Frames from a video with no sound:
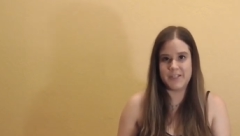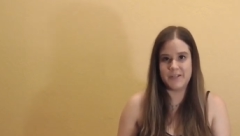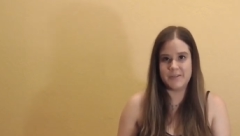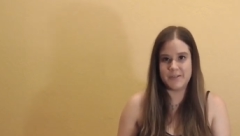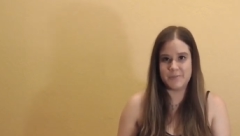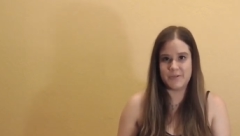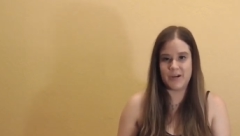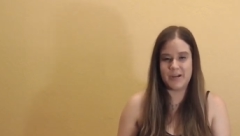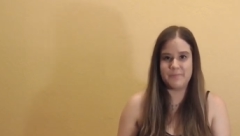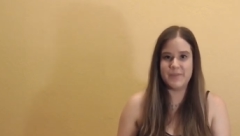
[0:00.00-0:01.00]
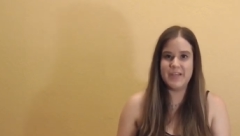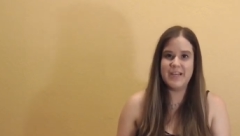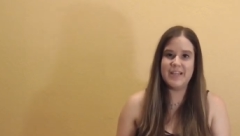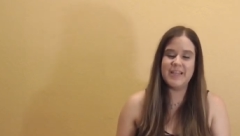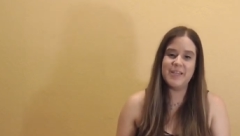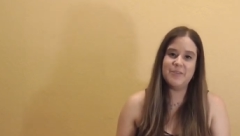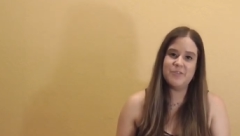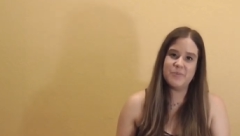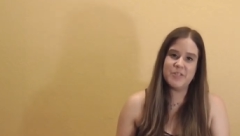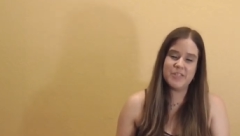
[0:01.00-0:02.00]
share, and subscribe. Thank you
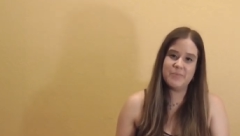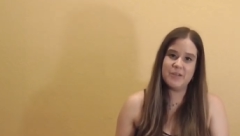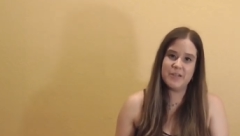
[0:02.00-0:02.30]
so much, Libra.